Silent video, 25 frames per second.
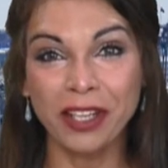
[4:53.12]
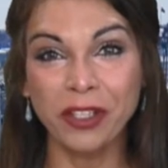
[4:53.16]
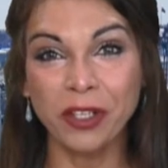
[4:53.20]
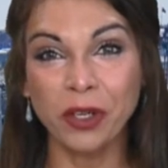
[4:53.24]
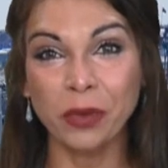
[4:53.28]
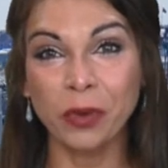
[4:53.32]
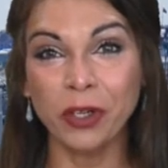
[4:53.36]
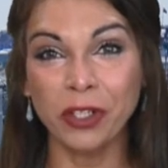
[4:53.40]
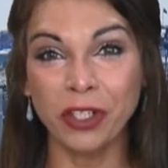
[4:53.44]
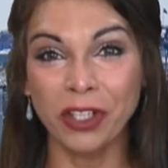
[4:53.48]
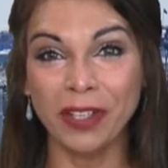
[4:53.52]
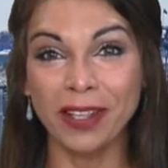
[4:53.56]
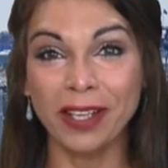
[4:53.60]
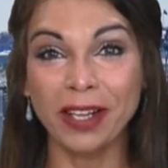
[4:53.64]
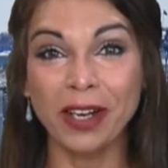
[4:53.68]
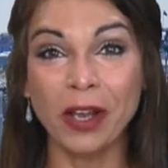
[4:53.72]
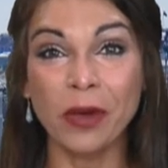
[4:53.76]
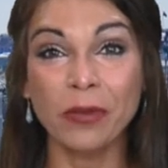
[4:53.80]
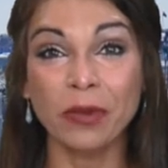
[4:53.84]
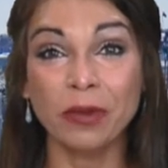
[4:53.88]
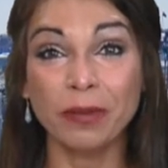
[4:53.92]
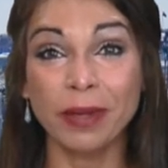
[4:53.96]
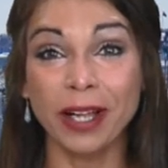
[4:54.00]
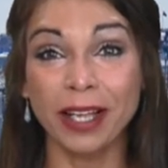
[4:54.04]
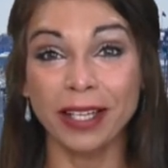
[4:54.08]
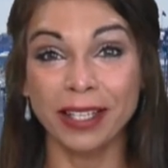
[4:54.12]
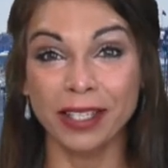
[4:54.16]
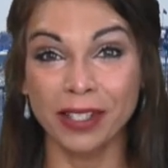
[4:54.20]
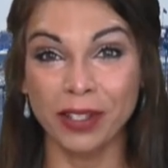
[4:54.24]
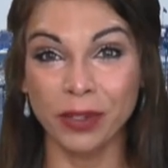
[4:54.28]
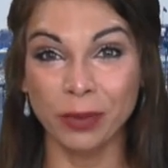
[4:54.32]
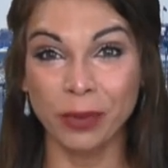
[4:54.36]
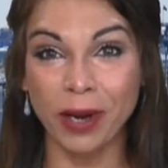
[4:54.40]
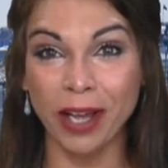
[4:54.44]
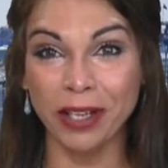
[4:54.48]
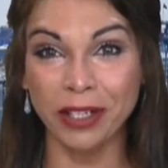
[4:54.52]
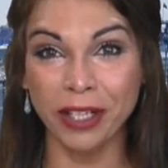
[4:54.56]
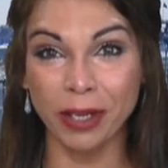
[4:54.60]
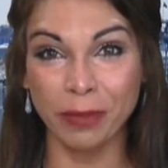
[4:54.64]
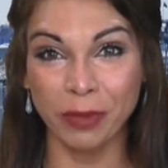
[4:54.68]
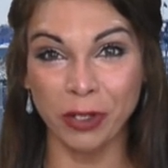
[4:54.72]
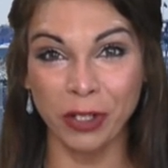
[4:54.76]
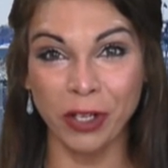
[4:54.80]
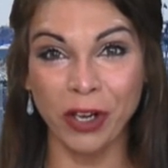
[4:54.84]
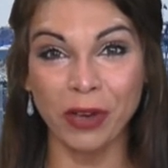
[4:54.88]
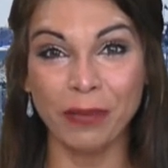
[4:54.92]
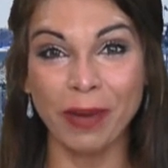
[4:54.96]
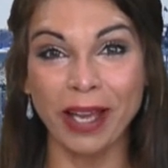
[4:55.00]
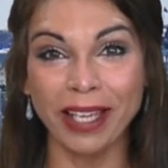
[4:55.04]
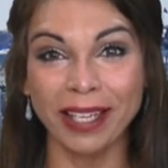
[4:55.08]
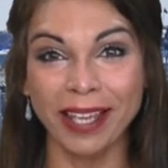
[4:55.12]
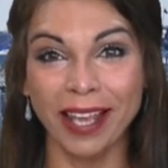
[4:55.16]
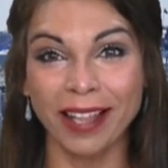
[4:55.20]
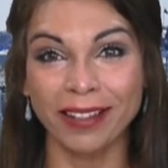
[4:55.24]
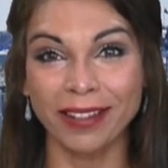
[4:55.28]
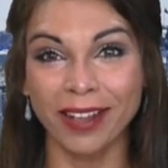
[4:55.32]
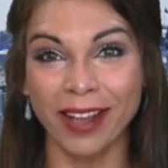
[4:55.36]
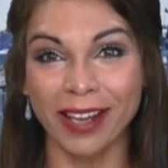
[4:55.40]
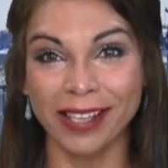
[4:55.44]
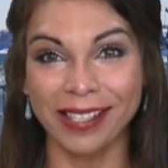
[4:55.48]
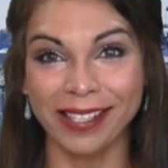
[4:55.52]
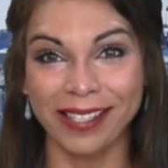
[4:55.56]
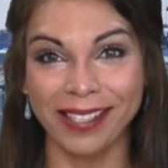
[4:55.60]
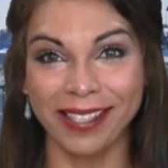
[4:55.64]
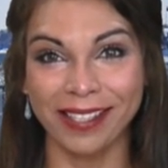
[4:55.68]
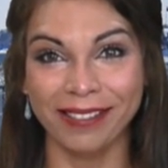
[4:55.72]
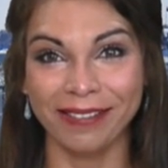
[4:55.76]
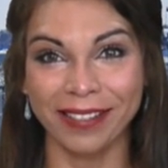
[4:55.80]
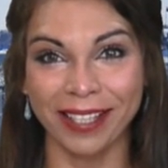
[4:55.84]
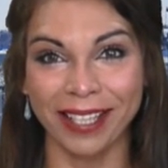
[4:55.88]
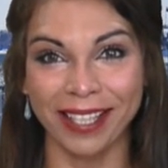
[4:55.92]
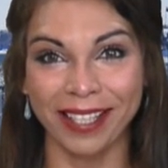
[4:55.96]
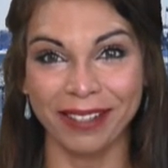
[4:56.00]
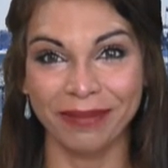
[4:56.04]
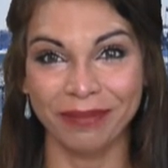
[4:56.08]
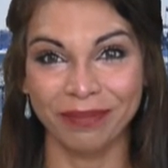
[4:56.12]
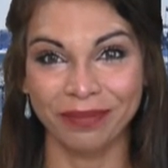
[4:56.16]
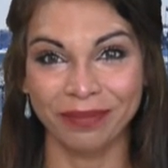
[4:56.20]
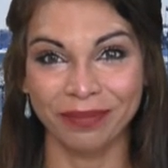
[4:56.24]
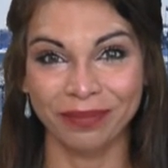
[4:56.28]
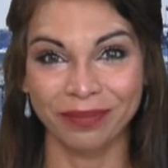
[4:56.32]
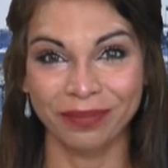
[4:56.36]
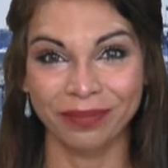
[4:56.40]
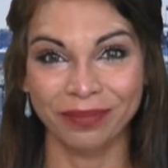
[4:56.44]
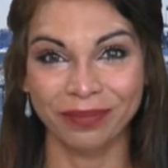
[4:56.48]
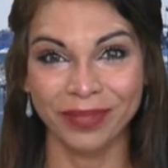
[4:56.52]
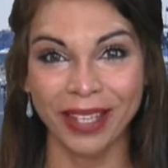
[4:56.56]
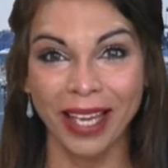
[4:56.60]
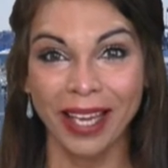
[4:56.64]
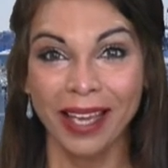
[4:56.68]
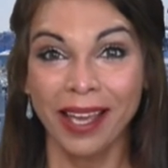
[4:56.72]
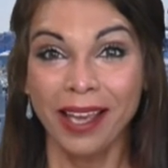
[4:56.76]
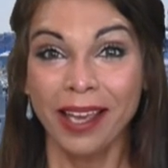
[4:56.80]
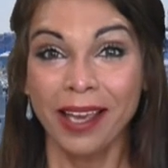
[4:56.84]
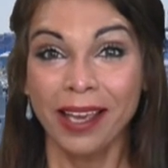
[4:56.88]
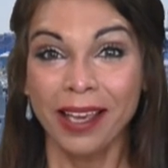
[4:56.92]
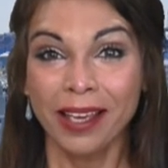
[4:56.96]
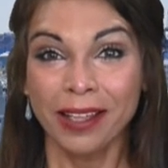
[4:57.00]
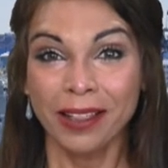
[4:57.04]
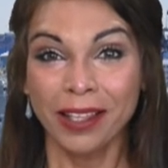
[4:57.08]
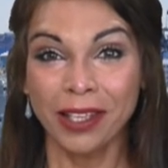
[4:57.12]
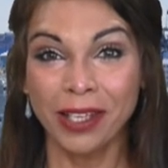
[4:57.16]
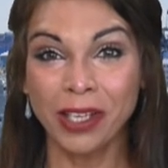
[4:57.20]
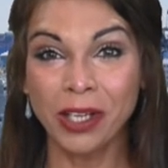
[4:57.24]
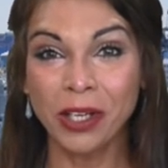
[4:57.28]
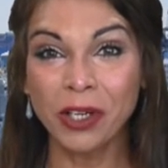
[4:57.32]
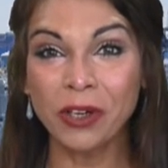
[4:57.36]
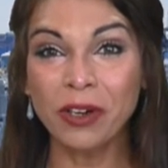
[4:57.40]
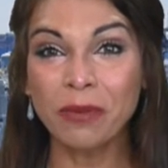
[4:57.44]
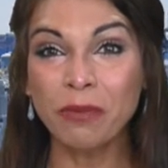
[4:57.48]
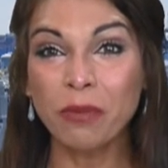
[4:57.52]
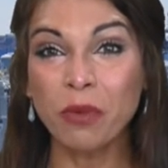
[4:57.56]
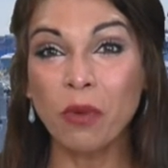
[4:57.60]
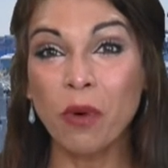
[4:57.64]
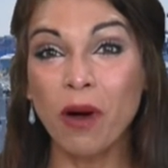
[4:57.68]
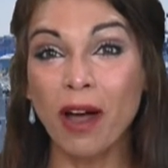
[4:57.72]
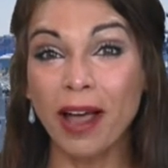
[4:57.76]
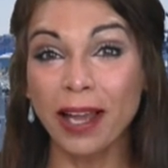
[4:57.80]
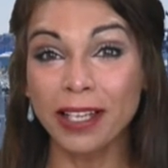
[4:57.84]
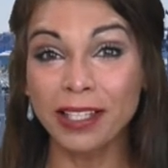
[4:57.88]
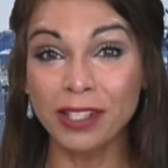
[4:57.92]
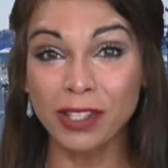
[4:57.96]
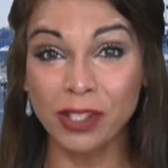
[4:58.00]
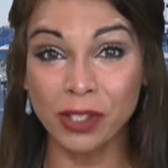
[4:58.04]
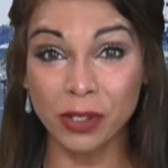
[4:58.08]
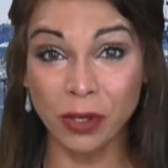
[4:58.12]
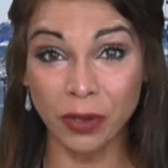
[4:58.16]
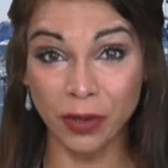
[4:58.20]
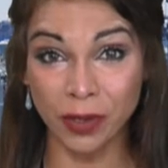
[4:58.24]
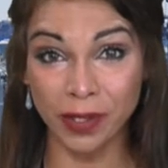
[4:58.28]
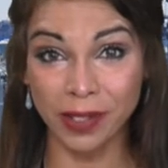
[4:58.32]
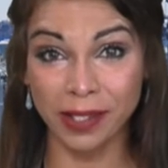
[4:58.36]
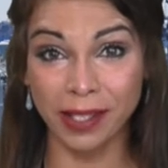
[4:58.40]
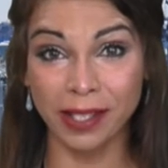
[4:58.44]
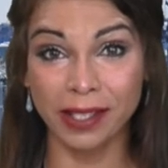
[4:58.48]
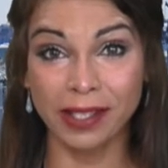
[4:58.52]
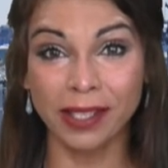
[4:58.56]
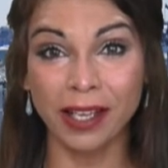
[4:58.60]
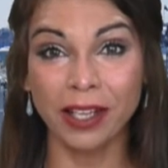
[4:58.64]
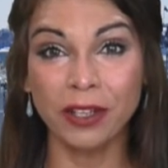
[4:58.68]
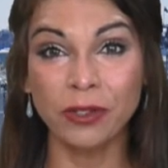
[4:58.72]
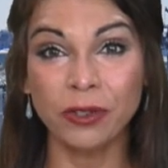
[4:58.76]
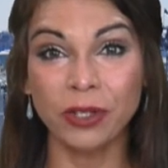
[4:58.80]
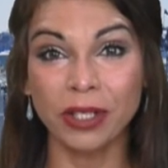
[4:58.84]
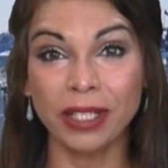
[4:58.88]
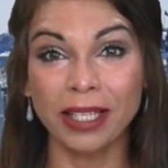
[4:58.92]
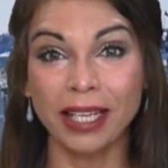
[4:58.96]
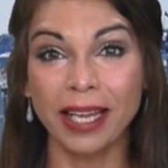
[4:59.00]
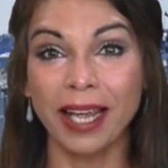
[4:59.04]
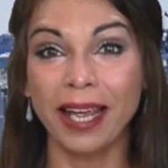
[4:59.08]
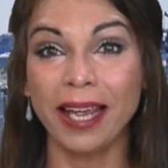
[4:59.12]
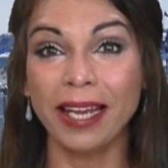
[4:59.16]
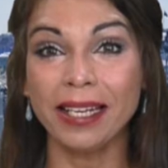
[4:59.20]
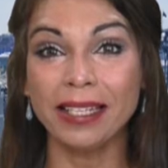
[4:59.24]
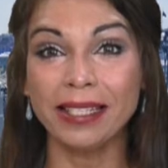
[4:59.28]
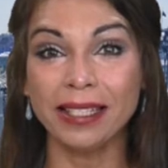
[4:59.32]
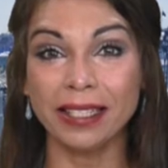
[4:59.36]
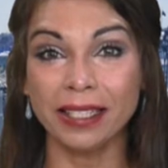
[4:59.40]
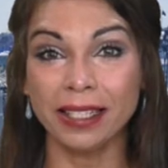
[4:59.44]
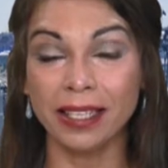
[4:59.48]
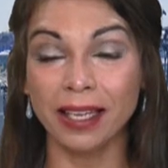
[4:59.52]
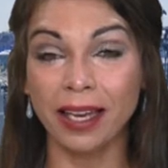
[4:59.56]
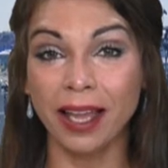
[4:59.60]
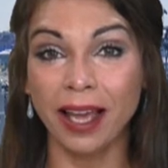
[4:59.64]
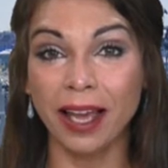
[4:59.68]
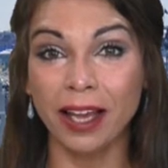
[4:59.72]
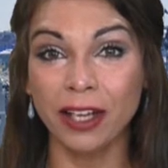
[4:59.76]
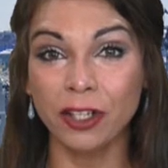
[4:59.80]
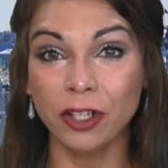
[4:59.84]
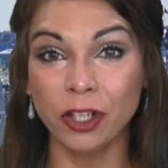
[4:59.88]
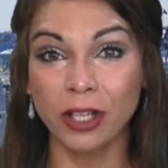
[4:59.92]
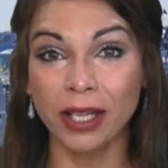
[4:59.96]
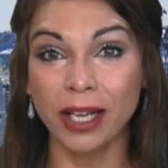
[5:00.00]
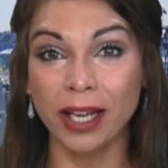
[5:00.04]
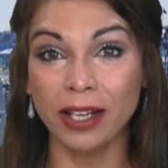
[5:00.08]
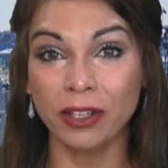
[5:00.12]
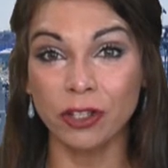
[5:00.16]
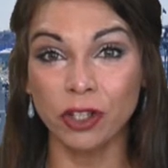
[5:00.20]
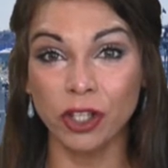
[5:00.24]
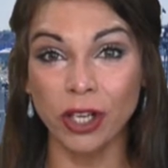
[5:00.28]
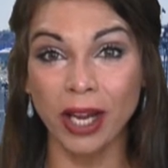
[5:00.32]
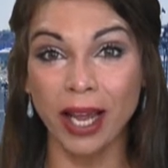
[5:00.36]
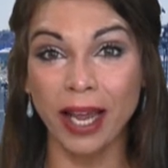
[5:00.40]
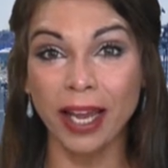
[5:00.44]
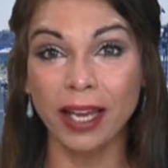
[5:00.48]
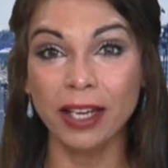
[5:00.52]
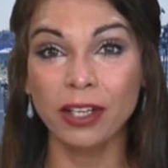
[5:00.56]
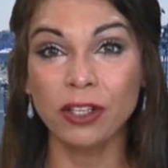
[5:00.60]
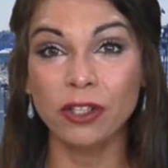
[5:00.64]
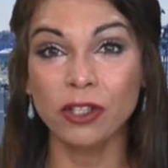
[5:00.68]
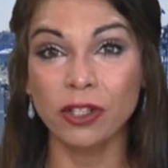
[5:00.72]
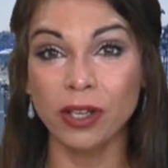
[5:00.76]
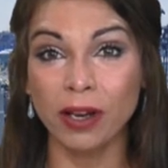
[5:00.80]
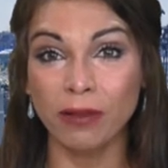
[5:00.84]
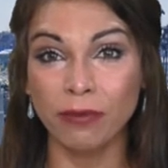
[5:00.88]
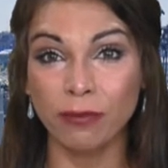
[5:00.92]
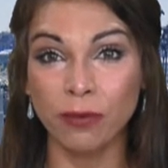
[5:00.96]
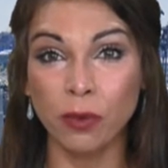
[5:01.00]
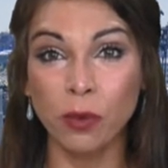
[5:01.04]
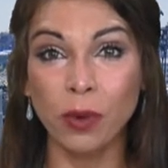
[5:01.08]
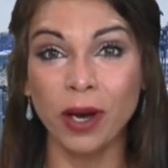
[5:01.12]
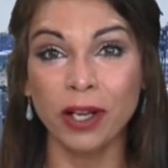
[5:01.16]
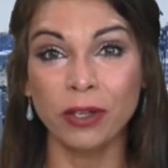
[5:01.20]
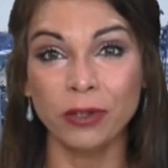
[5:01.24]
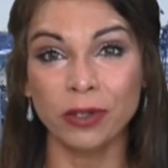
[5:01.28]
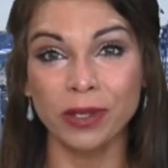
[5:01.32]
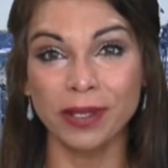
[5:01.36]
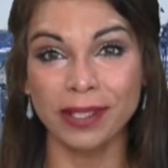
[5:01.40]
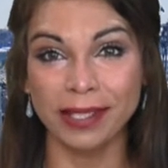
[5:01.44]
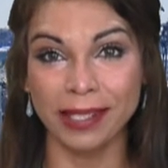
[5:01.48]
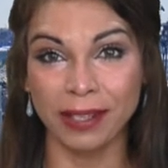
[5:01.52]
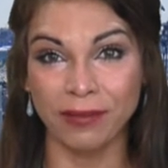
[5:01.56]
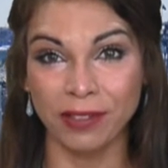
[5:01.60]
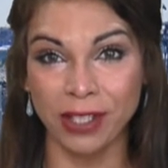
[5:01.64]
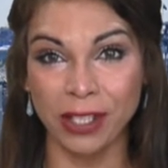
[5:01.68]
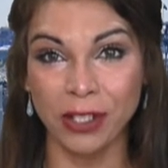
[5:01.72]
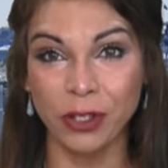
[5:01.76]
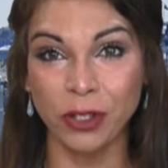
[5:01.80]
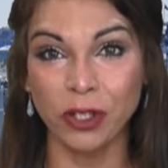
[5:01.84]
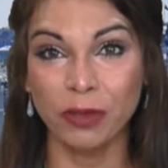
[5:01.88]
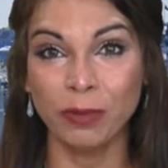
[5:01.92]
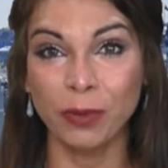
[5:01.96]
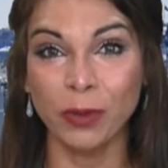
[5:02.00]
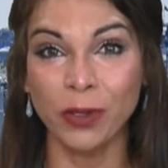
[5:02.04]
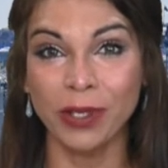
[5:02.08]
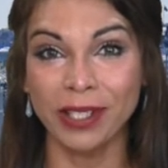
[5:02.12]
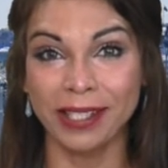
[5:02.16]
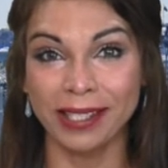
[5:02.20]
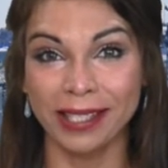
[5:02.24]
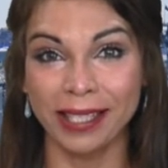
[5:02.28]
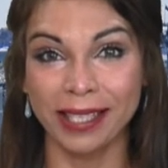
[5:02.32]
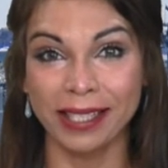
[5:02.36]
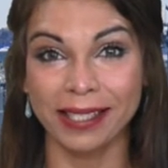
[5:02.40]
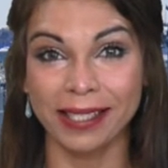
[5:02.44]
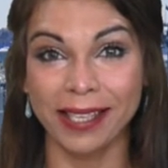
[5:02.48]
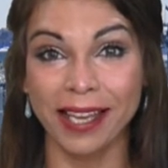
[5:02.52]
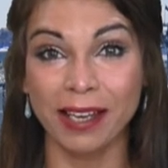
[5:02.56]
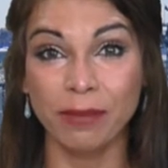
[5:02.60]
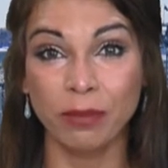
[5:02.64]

You're watching the Global Markets Roundup show by Kalkine TV. The Europe wide STOXX 600 ended largely unchanged at 472.68